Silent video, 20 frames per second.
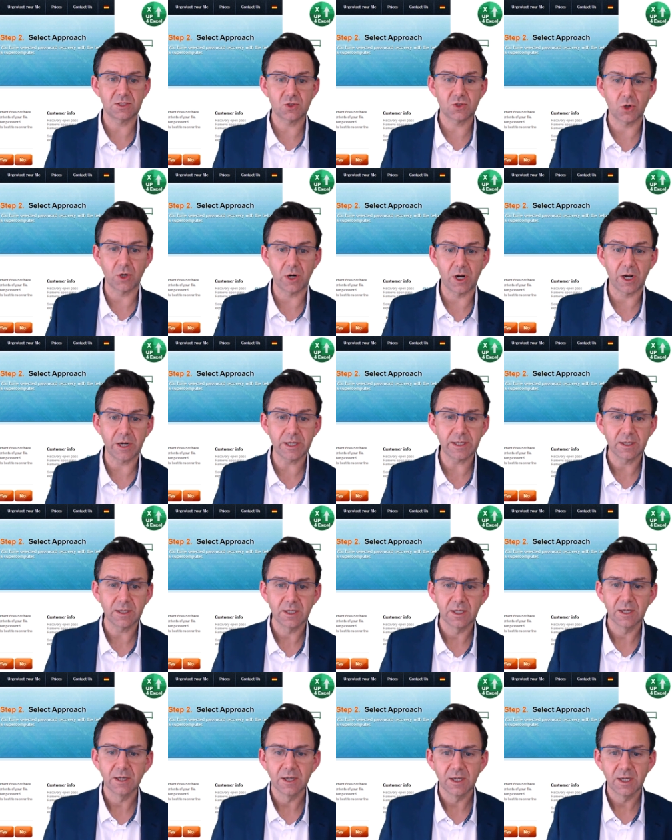try.
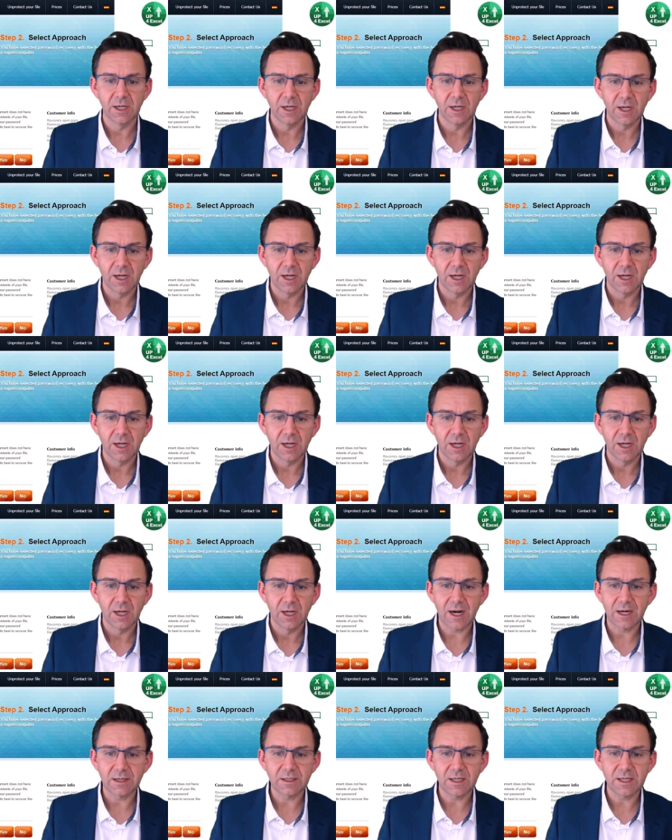
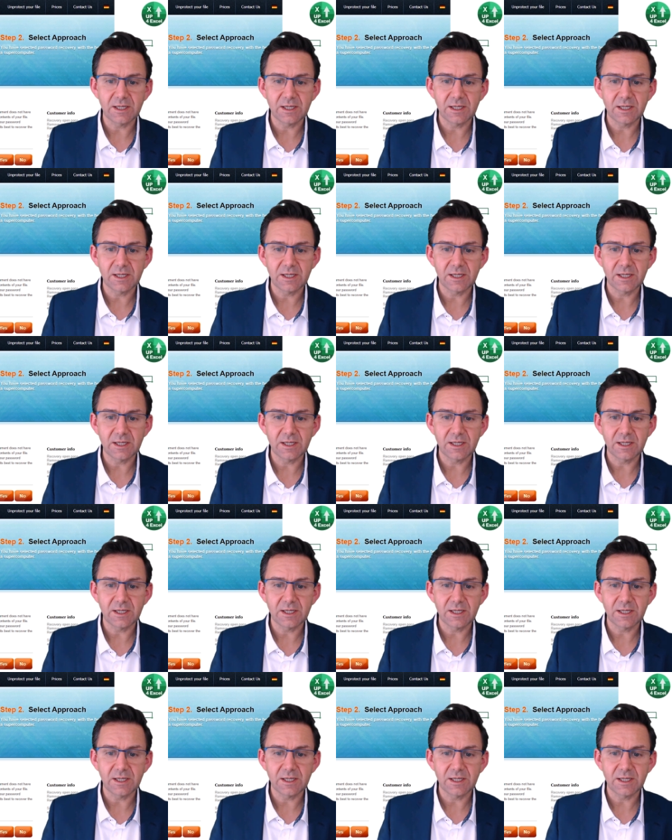Uh,